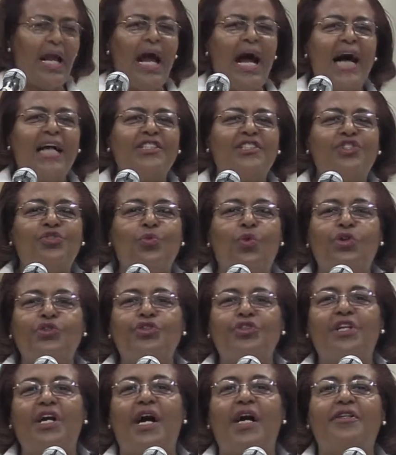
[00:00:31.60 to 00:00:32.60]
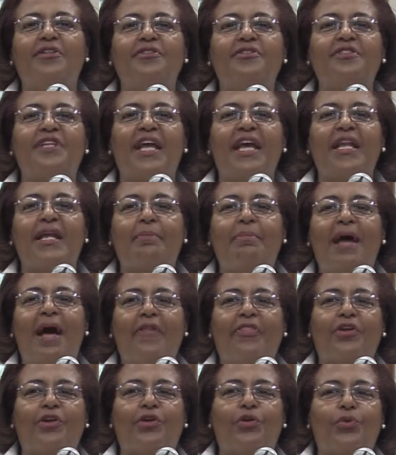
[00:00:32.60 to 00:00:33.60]
I just want you to understand
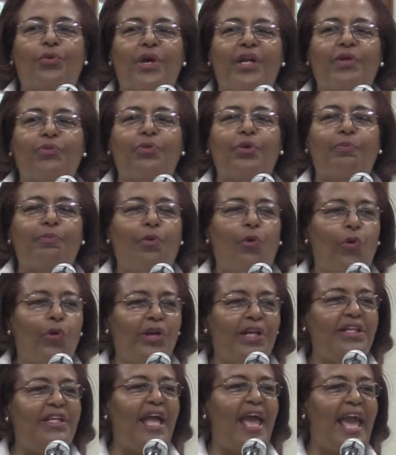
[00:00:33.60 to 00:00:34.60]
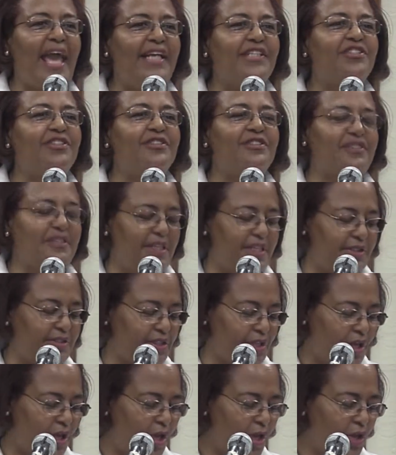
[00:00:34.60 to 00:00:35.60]
about the credit reporting agencies.
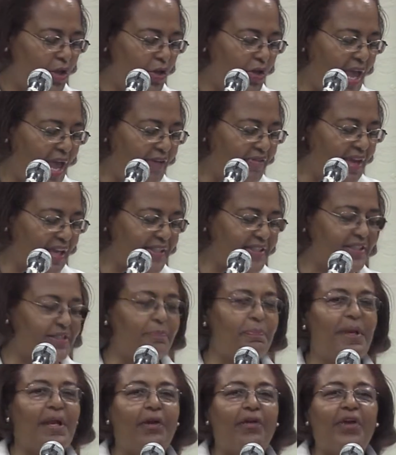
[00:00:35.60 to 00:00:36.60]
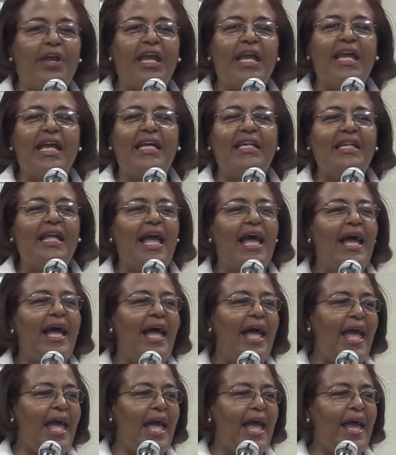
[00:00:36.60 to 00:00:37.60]
You have Experian,
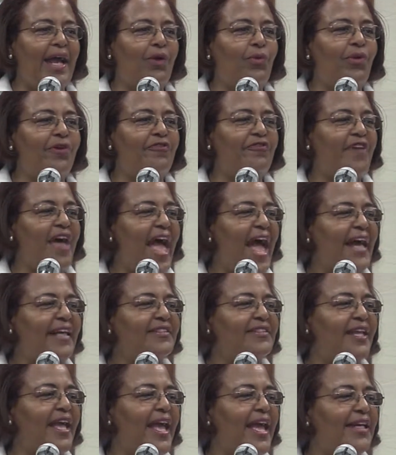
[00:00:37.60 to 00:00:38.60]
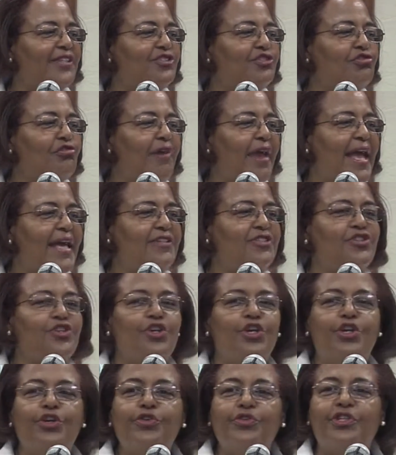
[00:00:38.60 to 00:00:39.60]
Equifax, and
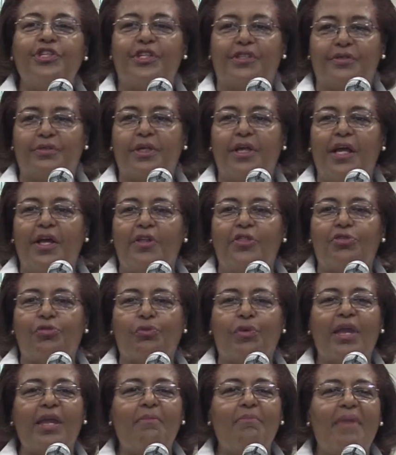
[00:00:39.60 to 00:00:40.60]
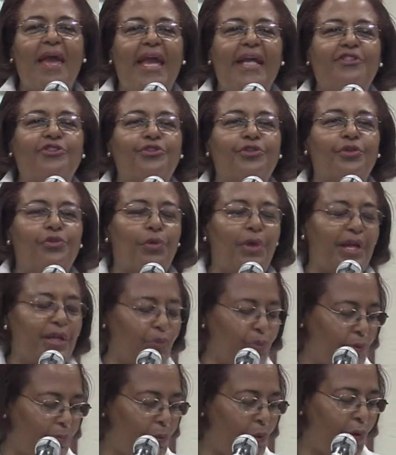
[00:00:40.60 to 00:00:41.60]
TransUnion, 3 major credit
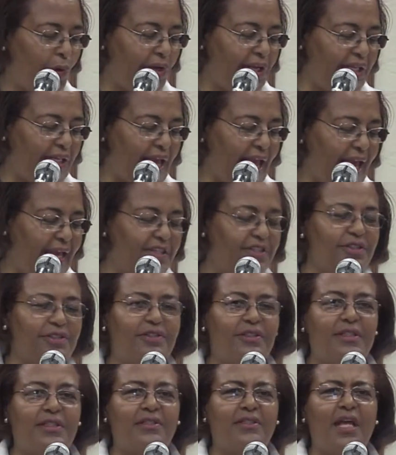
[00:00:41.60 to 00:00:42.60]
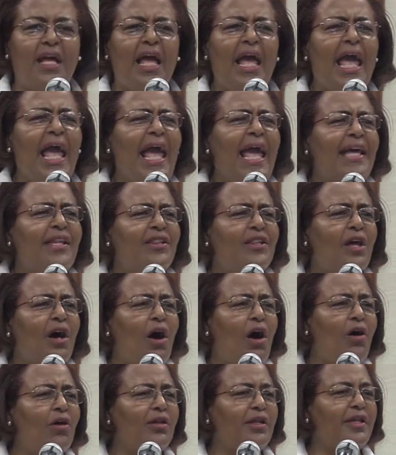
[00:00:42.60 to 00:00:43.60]
reporting agencies. And the
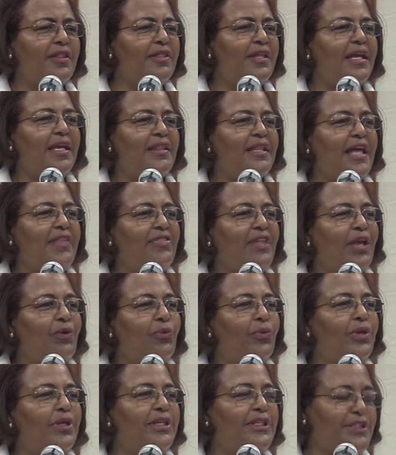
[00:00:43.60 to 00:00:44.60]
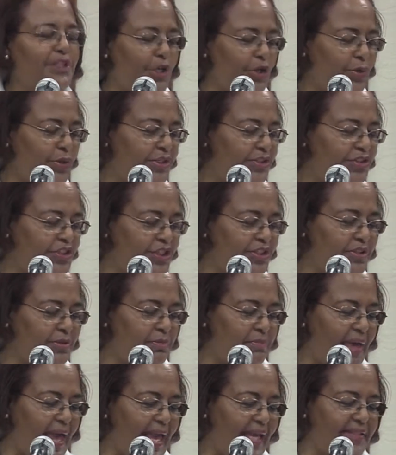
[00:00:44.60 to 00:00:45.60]
only thing that they really do is just
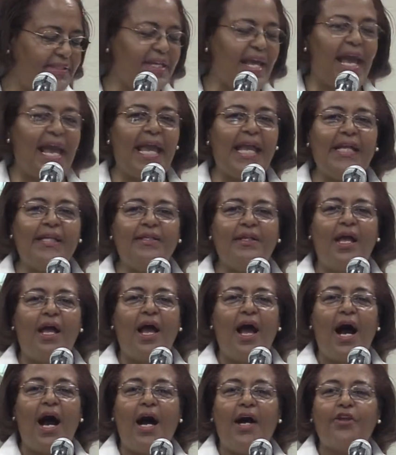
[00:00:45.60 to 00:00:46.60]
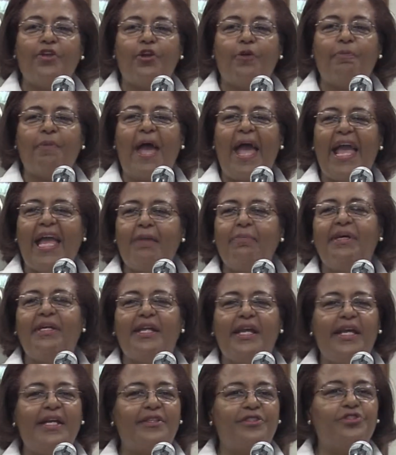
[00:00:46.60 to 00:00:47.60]
maintain your payment
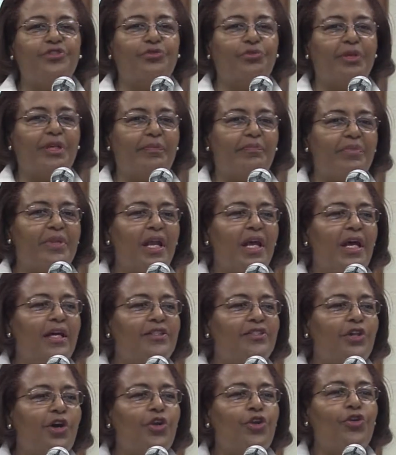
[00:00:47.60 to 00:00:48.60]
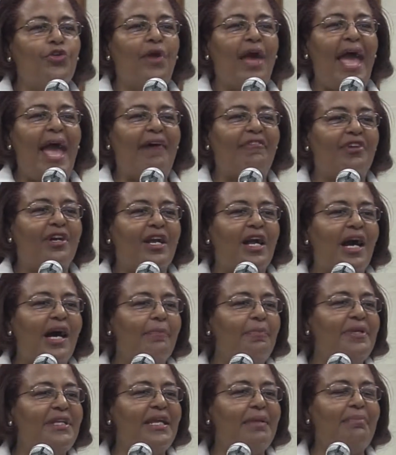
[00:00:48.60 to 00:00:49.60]
history. So you have a
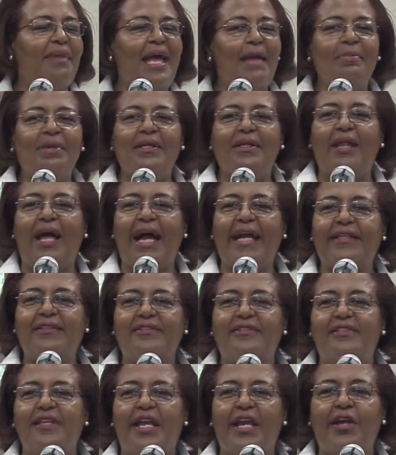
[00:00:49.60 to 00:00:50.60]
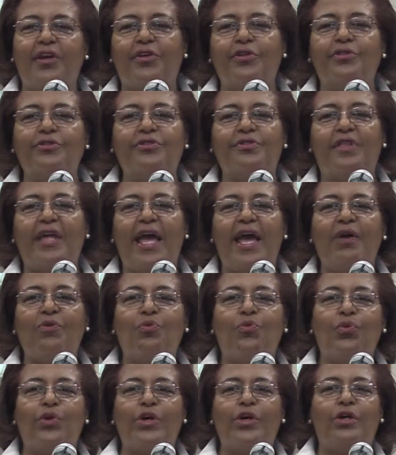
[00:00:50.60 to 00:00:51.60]
company maybe like Sears that
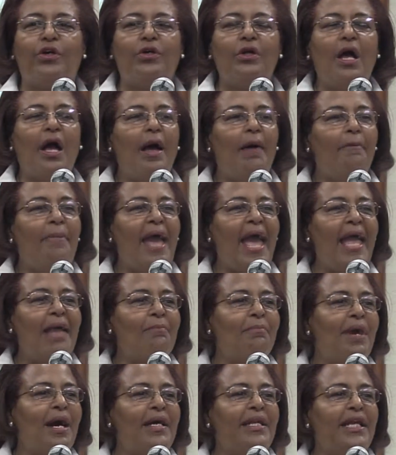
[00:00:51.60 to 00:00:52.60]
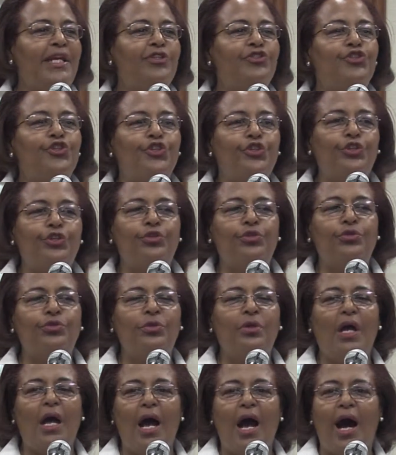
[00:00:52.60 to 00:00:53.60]
will pay money
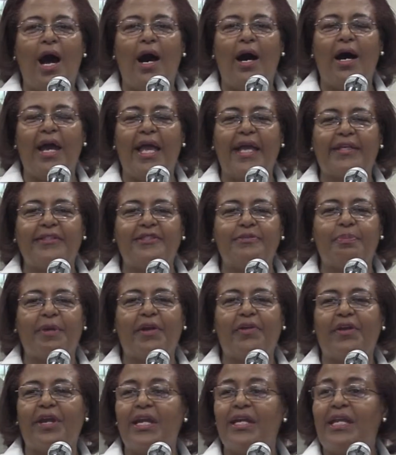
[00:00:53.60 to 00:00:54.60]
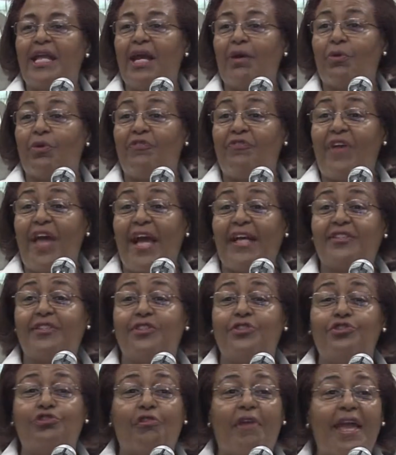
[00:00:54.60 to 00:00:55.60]
to Experian, Equifax,
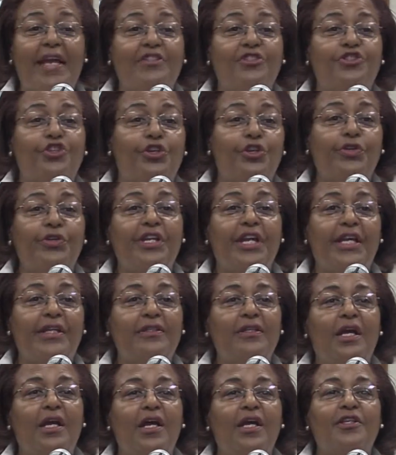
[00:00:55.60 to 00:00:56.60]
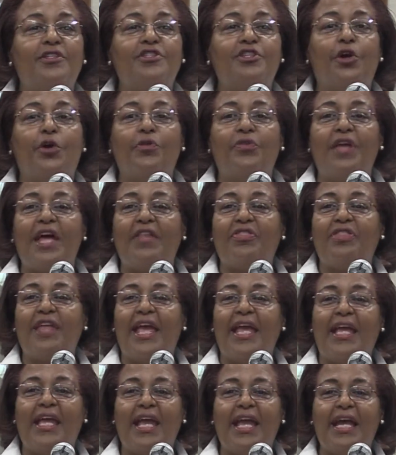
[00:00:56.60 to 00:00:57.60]
and TransUnion so that
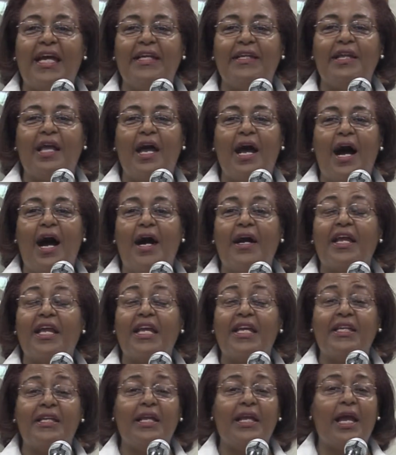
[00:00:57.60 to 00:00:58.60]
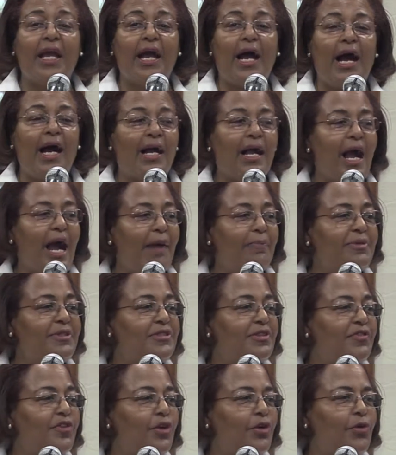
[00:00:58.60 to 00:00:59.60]
they can get
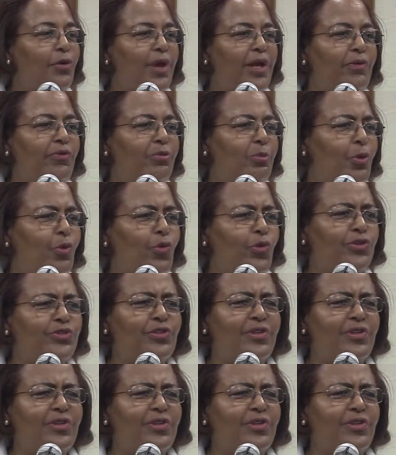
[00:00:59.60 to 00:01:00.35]
copies of your credit report.